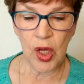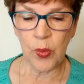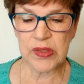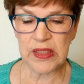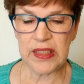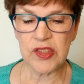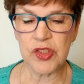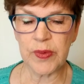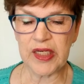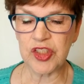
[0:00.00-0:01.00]
was an
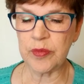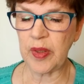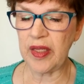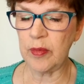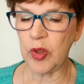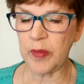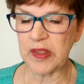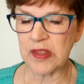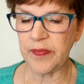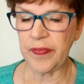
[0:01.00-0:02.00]
insurrection by the Mormons.